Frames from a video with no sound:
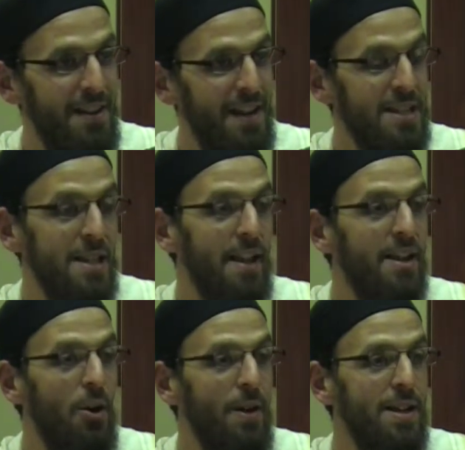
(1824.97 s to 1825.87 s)
It's like
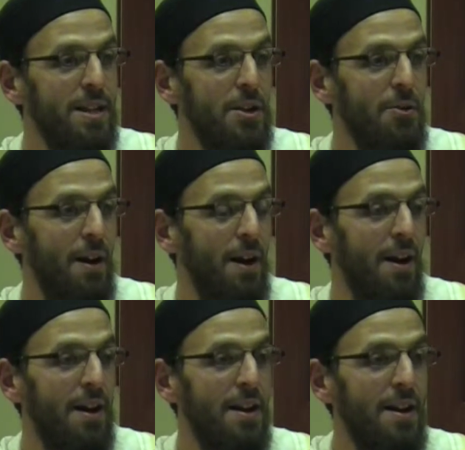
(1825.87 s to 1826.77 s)
going to,
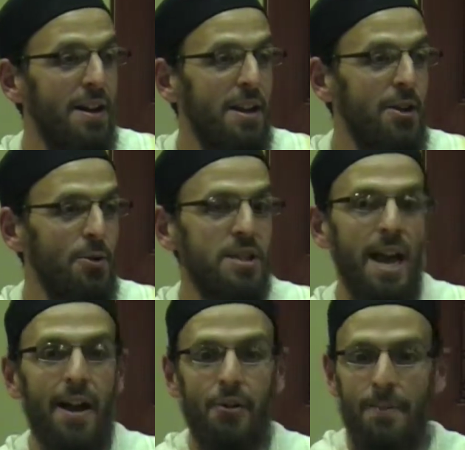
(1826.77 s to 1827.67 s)

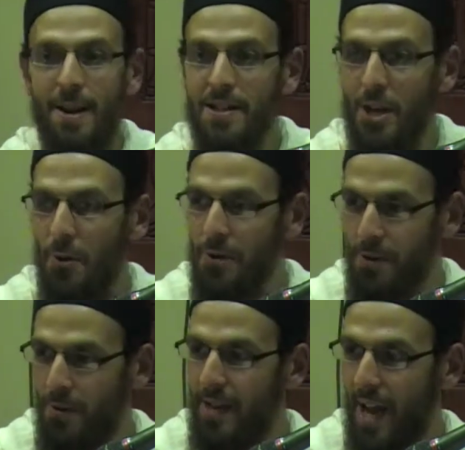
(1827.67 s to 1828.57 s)
Sacramento when
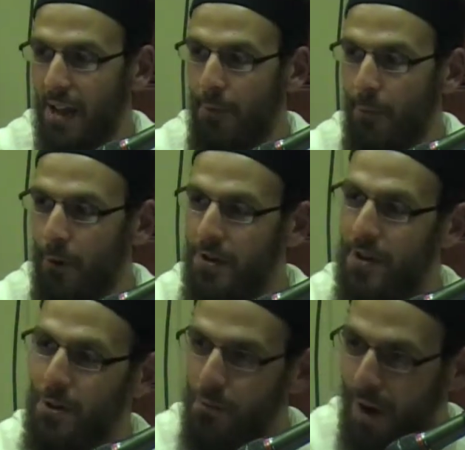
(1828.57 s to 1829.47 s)
you're in California.
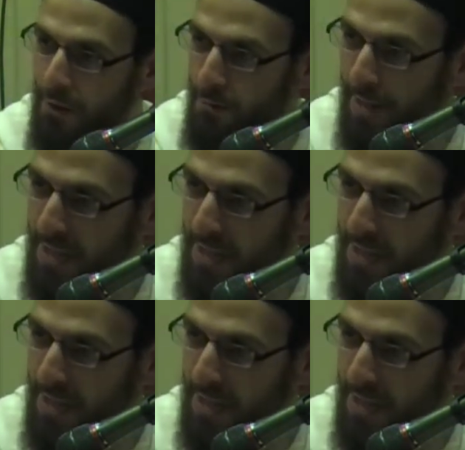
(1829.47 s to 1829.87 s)
You'd rather be in